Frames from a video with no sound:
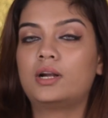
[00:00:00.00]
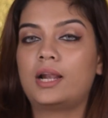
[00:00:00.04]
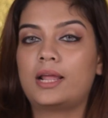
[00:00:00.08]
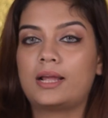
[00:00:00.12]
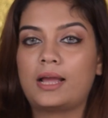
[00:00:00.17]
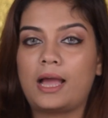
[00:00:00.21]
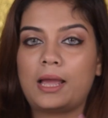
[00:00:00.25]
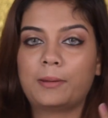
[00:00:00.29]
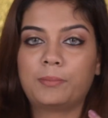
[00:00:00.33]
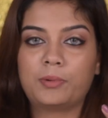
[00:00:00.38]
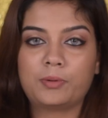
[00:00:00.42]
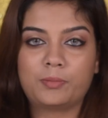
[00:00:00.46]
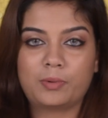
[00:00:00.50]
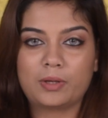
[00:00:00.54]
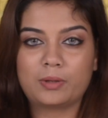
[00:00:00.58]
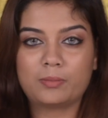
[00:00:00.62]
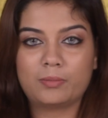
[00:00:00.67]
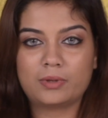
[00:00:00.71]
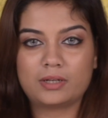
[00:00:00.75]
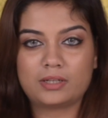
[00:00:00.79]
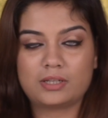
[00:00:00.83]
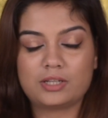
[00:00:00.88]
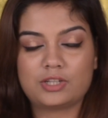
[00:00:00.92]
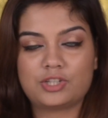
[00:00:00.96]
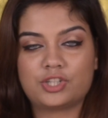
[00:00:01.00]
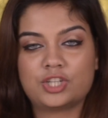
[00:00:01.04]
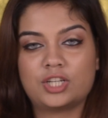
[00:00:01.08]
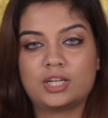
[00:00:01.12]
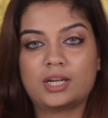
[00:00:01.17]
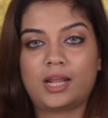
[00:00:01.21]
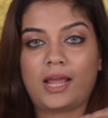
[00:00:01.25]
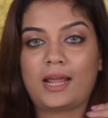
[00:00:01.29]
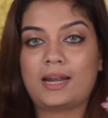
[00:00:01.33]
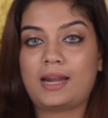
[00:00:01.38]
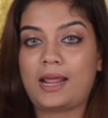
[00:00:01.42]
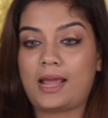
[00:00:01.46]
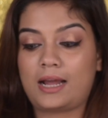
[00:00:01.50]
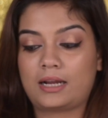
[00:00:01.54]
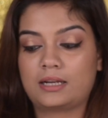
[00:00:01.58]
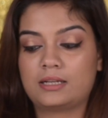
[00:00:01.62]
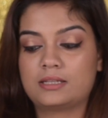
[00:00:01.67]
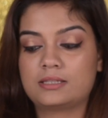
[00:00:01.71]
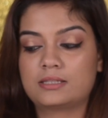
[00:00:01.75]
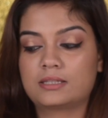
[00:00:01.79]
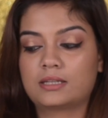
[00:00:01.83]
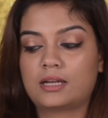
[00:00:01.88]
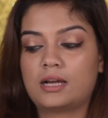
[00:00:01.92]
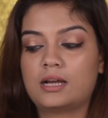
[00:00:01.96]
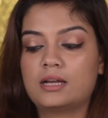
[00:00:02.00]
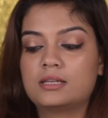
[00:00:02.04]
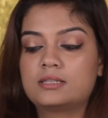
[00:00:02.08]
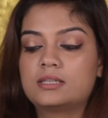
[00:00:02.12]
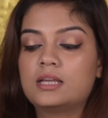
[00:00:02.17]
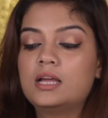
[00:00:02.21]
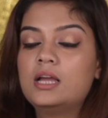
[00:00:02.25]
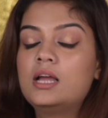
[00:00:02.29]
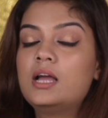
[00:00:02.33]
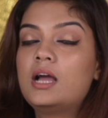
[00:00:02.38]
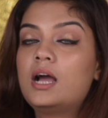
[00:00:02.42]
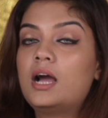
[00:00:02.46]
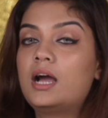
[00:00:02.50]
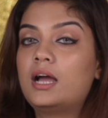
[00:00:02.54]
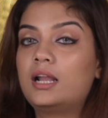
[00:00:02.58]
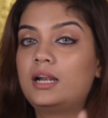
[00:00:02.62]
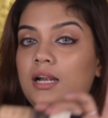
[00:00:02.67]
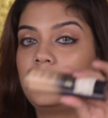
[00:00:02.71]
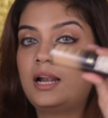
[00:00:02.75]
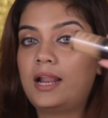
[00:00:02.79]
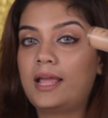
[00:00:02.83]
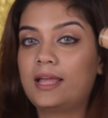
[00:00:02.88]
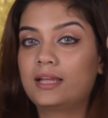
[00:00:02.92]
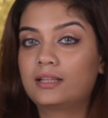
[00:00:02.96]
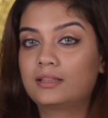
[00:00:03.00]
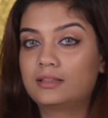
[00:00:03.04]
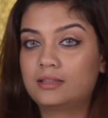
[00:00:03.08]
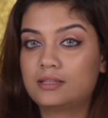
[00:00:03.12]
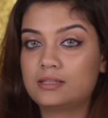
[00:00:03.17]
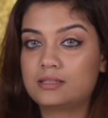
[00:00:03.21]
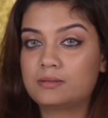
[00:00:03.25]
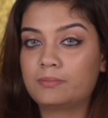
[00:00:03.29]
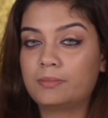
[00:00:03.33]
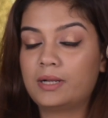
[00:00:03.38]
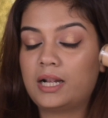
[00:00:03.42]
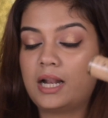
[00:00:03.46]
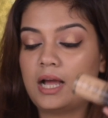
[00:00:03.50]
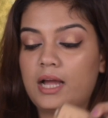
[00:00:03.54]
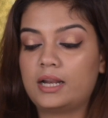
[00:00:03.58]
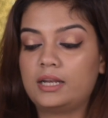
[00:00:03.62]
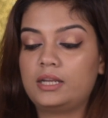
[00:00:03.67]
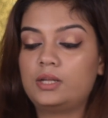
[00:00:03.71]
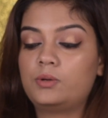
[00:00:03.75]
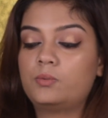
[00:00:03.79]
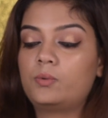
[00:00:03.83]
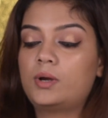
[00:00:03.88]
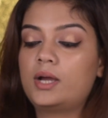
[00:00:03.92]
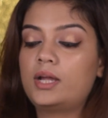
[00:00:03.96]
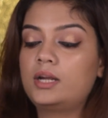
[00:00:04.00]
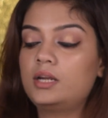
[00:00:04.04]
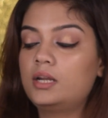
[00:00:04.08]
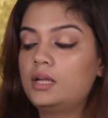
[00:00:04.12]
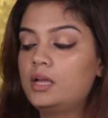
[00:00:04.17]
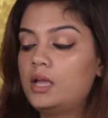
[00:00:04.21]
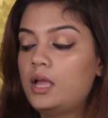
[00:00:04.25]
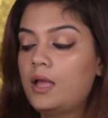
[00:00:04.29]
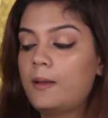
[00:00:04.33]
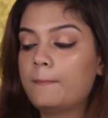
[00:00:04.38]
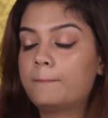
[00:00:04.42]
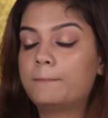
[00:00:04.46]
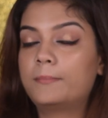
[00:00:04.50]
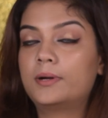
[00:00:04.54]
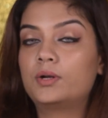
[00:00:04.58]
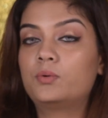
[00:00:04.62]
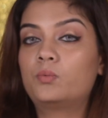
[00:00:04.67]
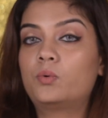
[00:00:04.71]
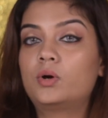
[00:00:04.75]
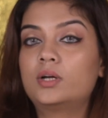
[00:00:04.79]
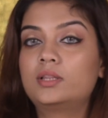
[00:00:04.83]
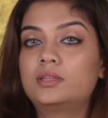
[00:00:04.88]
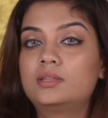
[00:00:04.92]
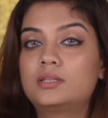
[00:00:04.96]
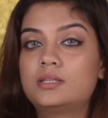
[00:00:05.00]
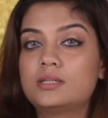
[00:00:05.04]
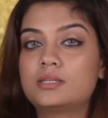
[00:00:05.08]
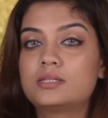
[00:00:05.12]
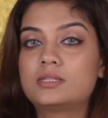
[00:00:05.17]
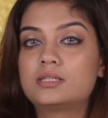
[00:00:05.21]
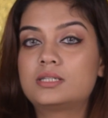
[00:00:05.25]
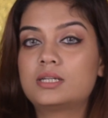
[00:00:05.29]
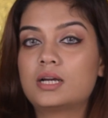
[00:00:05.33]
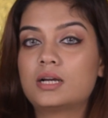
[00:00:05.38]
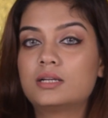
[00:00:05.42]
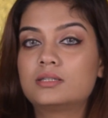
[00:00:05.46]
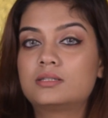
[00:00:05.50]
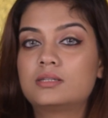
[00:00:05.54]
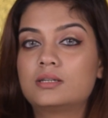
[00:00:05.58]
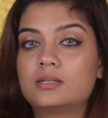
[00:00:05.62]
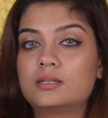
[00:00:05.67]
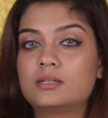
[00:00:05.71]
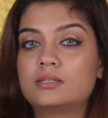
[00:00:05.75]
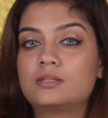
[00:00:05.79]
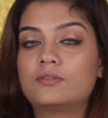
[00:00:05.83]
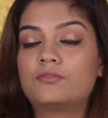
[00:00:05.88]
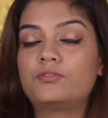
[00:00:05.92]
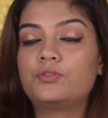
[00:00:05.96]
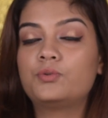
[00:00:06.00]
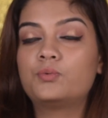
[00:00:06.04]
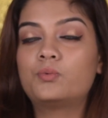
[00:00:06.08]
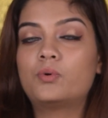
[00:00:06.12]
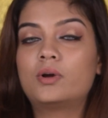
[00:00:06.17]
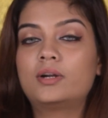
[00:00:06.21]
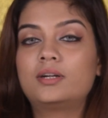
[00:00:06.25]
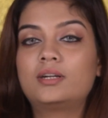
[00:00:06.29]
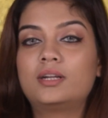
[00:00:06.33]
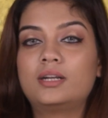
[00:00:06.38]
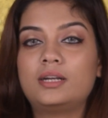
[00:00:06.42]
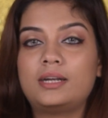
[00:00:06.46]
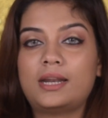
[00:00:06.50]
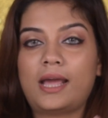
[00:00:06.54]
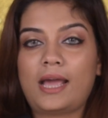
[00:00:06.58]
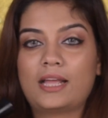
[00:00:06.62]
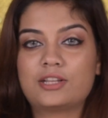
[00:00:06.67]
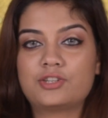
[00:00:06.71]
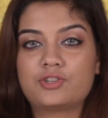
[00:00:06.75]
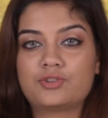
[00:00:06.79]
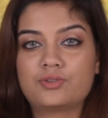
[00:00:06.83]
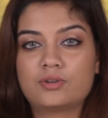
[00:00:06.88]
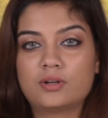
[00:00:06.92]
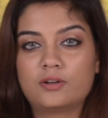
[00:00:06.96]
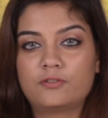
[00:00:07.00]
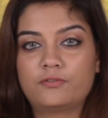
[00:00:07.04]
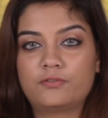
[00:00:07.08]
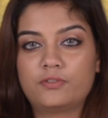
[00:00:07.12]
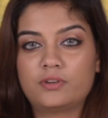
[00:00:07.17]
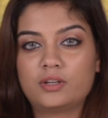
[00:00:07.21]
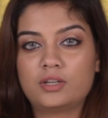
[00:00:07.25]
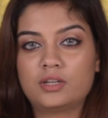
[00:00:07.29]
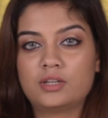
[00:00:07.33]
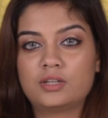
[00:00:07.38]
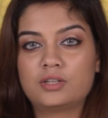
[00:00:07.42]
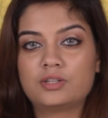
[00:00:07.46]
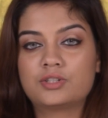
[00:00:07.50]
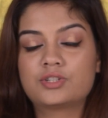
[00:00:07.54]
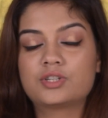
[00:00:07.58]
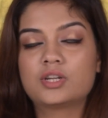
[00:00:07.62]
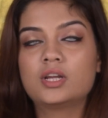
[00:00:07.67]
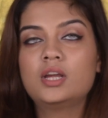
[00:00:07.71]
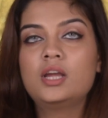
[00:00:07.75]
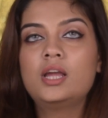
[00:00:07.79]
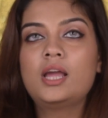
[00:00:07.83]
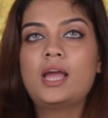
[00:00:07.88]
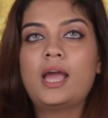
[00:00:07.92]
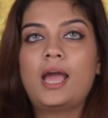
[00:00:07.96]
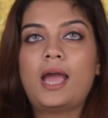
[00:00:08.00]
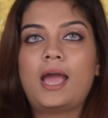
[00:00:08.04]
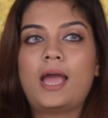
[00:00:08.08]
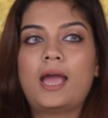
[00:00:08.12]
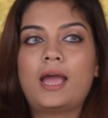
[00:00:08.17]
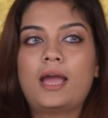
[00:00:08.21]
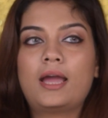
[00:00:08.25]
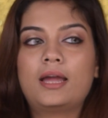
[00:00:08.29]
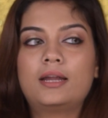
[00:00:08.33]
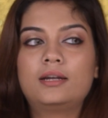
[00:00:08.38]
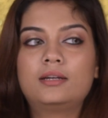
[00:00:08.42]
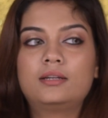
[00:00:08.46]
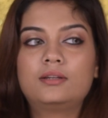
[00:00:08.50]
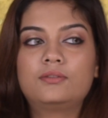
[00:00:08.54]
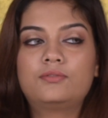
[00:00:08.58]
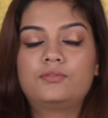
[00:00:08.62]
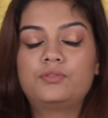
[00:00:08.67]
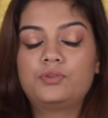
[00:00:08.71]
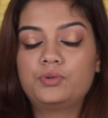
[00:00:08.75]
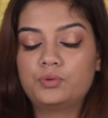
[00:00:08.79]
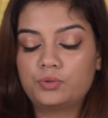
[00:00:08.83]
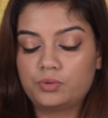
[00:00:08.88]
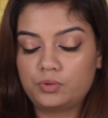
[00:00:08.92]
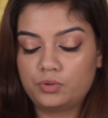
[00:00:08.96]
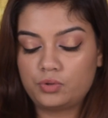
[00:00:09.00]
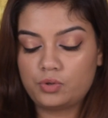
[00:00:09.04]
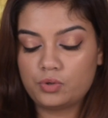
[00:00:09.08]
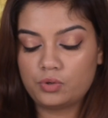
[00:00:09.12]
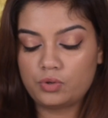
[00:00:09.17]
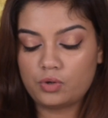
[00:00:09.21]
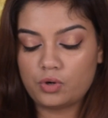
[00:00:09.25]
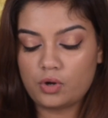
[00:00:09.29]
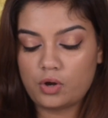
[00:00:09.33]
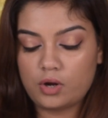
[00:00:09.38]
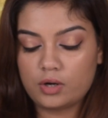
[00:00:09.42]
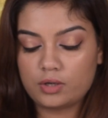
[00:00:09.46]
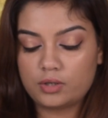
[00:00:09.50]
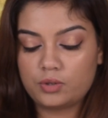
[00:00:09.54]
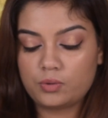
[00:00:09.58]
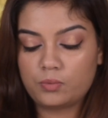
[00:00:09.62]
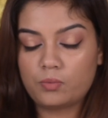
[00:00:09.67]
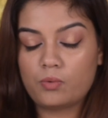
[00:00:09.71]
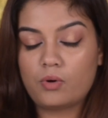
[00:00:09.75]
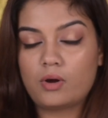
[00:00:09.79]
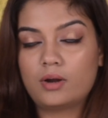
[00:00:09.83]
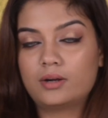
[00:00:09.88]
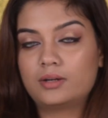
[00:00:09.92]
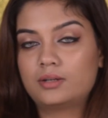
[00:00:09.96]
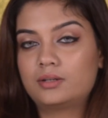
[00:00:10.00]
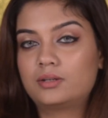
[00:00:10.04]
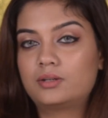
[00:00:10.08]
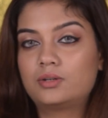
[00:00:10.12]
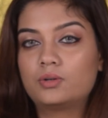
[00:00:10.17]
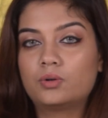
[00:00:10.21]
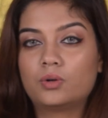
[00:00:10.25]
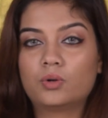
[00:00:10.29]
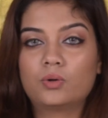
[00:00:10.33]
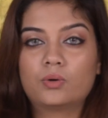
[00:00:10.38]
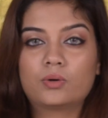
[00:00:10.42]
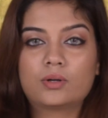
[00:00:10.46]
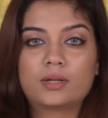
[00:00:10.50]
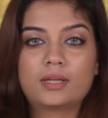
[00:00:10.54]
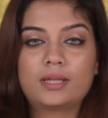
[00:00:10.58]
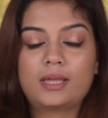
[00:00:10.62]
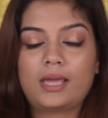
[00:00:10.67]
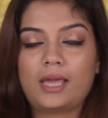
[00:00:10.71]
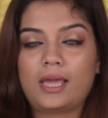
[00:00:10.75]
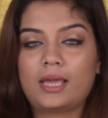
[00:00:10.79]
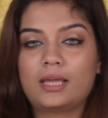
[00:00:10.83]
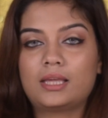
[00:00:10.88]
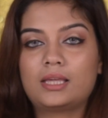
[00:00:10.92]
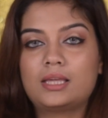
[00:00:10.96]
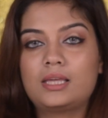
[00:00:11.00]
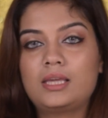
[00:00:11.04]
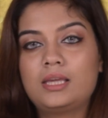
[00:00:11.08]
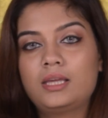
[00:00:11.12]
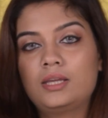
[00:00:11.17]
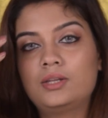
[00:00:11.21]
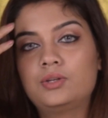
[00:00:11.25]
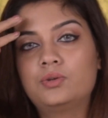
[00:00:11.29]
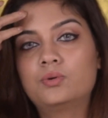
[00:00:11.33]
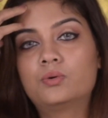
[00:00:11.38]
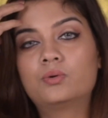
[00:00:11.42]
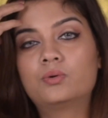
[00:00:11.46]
like hyperpigmentation and acne scars, unlike this Milani one. But what this does is, if you want a natural finish, and if you do not want to look cakey,